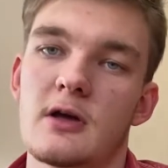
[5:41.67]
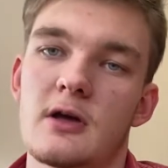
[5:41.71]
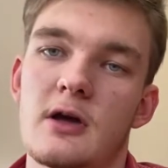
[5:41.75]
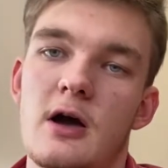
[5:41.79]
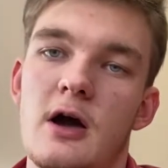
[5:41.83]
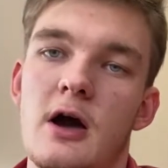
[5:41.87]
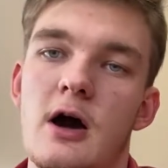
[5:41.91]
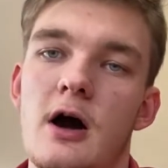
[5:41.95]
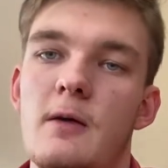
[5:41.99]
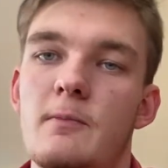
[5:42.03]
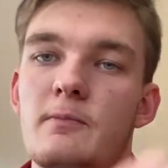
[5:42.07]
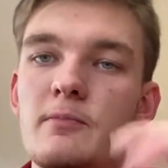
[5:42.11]

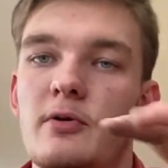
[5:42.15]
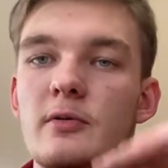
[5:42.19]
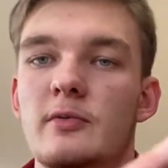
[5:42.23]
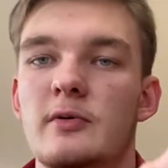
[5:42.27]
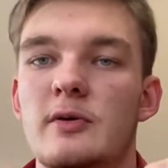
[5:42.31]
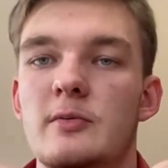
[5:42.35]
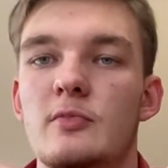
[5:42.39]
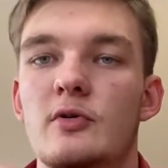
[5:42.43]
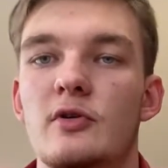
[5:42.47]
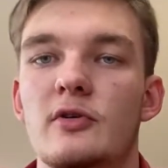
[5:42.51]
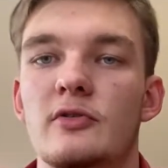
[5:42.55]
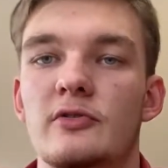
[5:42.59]

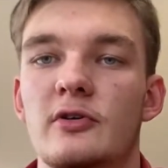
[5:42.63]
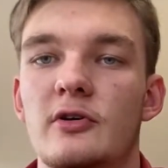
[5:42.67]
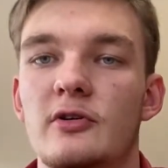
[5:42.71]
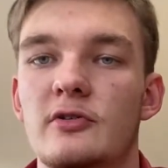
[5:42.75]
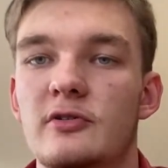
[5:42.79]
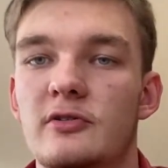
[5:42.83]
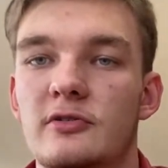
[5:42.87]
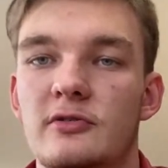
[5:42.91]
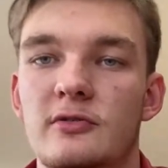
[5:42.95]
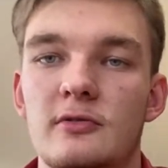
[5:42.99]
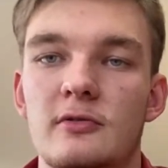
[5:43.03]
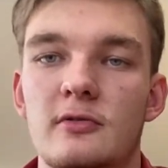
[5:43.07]
probably more so
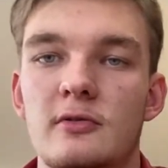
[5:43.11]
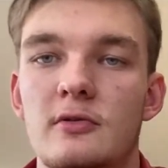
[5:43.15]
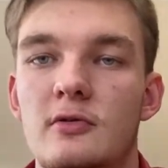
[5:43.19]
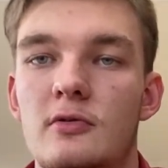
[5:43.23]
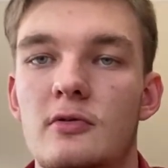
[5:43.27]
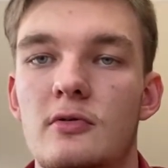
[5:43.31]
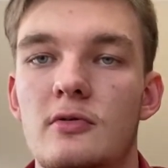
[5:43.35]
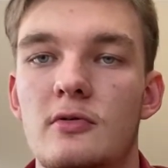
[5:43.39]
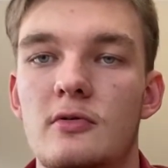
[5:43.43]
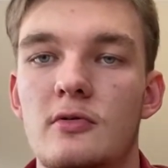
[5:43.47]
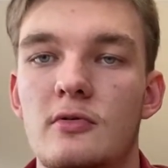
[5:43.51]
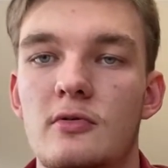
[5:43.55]
just
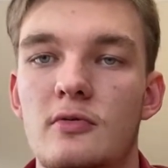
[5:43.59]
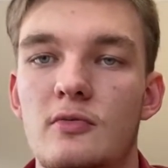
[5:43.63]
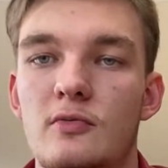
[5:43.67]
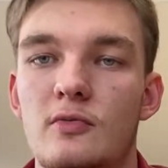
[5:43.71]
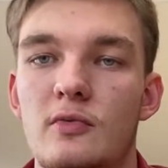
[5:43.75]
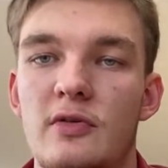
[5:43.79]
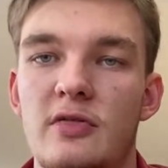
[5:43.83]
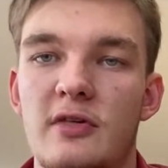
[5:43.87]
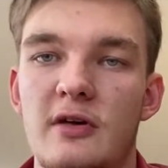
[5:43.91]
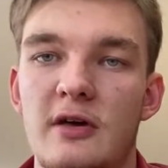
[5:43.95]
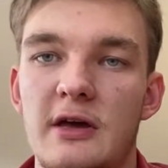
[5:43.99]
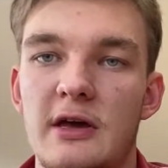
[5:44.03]

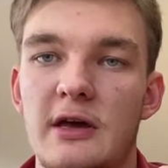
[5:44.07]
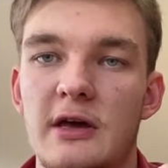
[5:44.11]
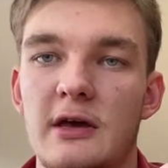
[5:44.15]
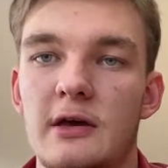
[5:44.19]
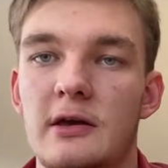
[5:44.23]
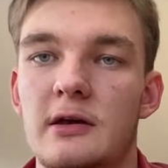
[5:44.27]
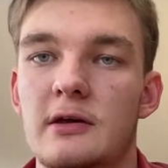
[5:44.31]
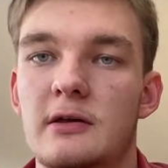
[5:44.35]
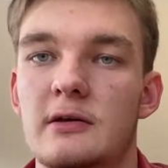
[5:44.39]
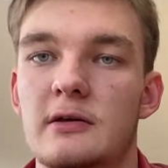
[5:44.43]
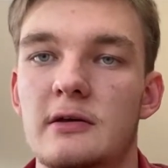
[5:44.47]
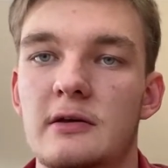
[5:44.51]
with the
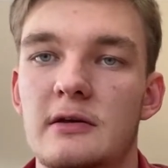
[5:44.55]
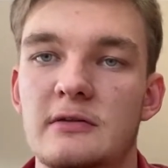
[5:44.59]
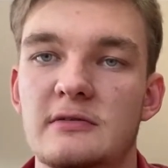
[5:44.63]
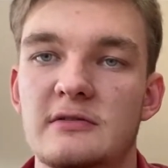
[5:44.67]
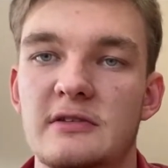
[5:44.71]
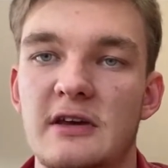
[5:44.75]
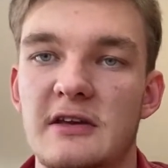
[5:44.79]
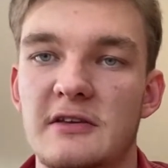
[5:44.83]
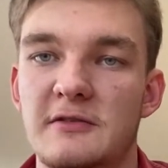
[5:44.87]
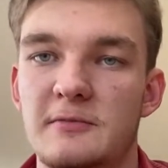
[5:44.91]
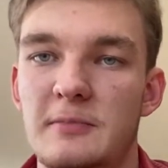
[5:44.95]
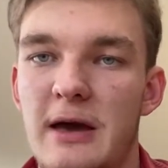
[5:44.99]

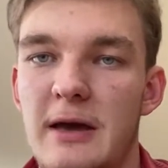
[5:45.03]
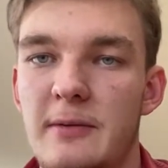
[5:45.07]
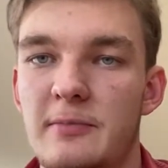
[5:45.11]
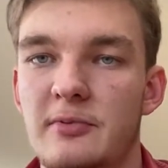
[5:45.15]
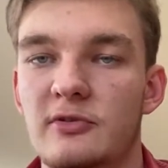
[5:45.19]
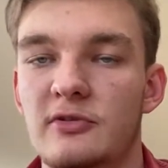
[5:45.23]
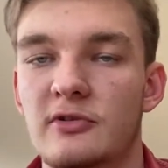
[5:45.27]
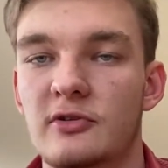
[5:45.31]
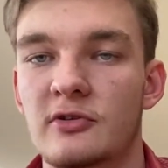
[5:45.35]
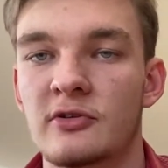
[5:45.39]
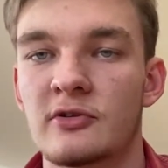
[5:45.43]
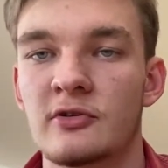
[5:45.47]
sandpaper
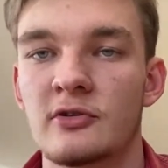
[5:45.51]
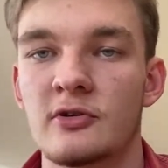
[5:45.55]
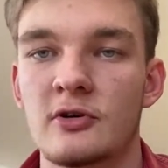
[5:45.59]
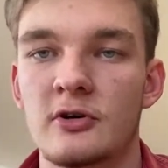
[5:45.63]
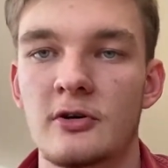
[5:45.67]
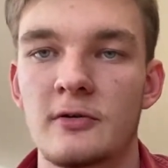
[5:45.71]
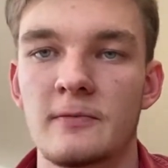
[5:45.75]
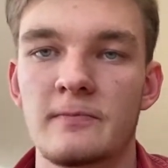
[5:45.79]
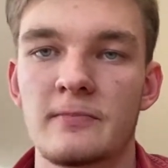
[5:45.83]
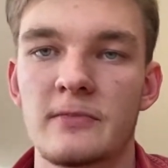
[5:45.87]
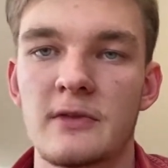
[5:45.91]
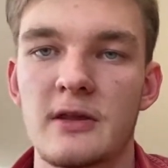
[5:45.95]

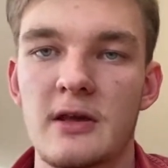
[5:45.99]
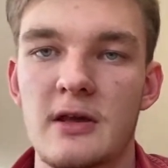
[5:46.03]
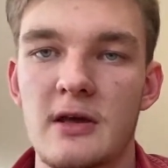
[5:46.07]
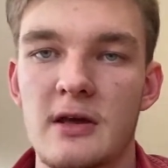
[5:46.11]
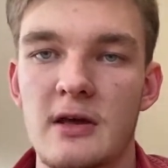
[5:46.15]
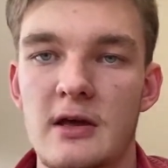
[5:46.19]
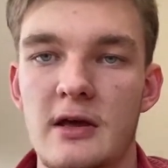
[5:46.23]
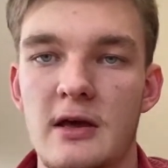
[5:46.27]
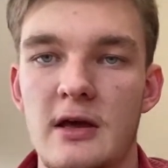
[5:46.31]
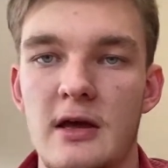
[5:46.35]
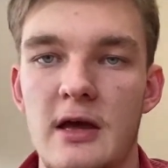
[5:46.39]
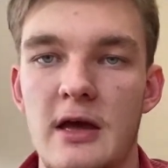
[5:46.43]
secured
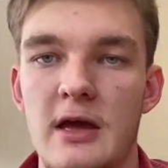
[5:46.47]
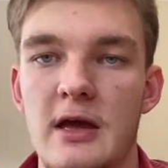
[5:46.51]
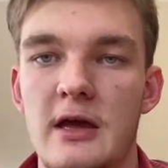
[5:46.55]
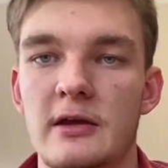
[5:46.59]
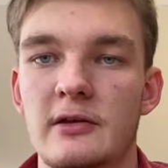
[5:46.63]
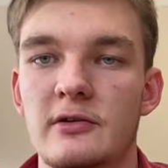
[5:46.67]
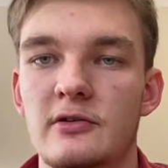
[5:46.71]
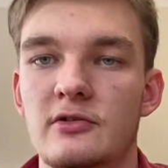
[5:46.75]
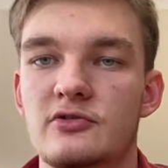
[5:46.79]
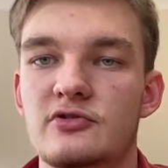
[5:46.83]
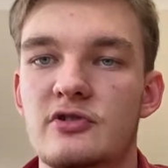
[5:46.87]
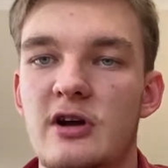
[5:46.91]

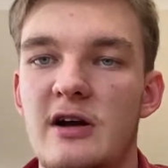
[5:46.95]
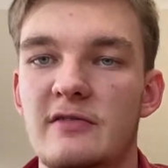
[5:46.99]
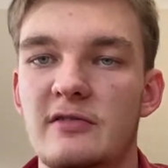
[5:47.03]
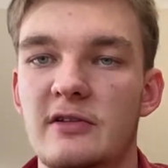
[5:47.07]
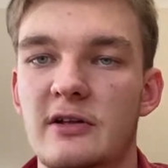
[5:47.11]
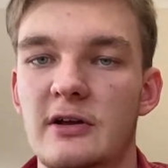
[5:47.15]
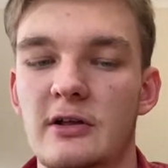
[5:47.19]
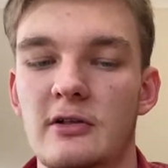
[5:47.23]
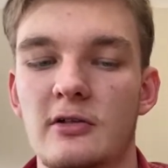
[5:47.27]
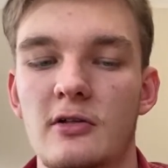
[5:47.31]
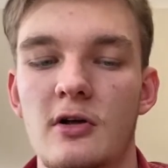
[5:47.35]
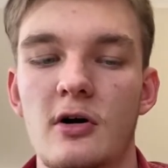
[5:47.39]
and
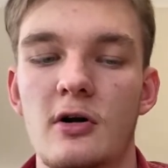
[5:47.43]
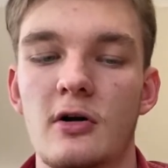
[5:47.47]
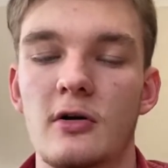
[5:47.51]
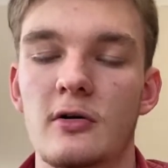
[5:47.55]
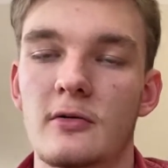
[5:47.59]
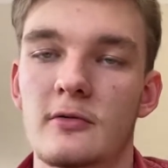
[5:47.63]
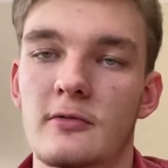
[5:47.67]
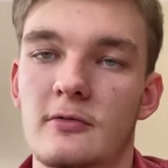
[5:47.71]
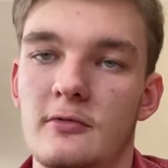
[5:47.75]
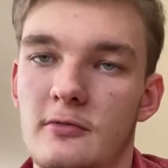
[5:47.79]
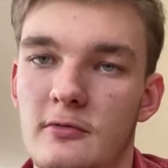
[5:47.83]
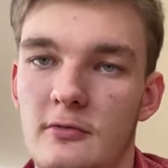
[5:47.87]
traveling along
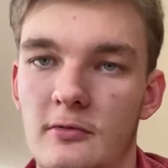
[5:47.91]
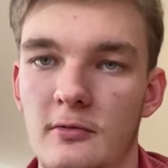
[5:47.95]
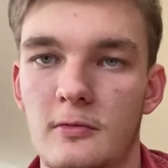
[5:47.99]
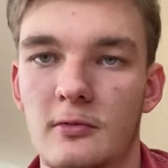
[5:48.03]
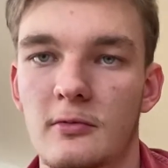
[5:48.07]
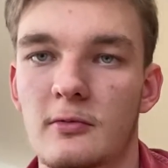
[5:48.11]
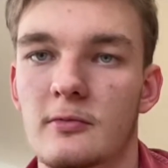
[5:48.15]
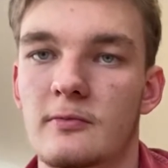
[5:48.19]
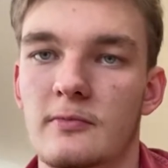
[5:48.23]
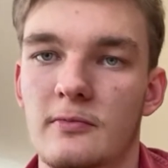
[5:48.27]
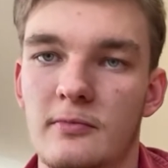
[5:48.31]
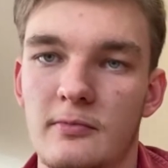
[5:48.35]

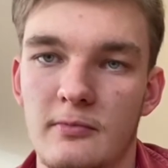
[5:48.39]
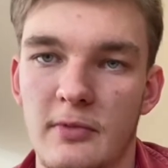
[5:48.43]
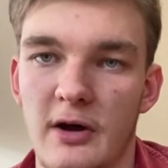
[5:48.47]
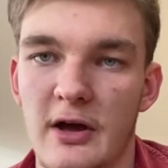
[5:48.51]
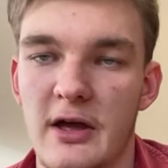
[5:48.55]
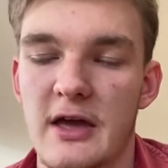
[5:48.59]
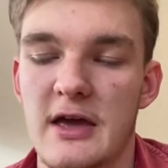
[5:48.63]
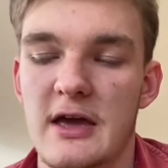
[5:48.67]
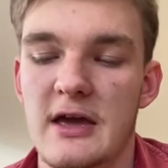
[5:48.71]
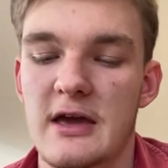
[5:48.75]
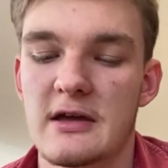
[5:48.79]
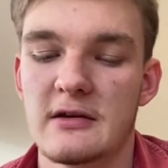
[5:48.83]
by
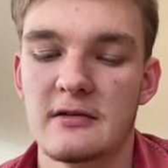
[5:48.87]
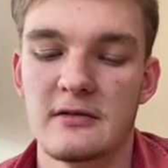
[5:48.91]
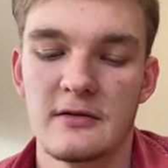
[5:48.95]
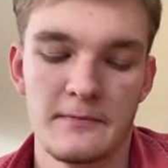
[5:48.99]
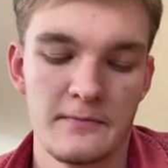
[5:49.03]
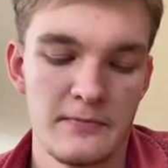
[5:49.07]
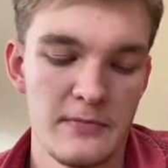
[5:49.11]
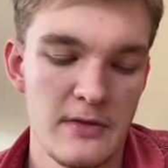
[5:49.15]
hand.